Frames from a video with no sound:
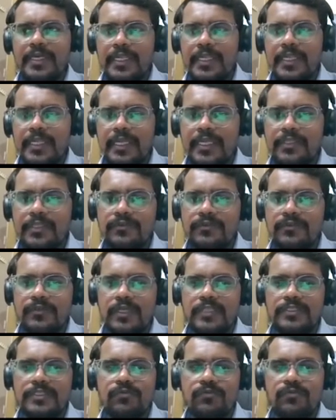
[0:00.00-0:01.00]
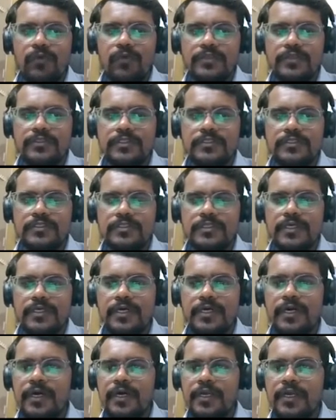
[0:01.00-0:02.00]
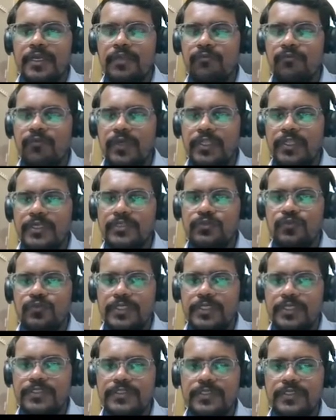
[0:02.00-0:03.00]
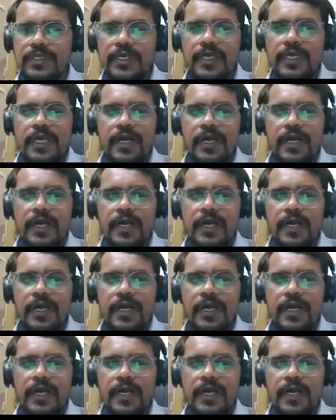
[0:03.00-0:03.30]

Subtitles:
create the sales invoices in various ways,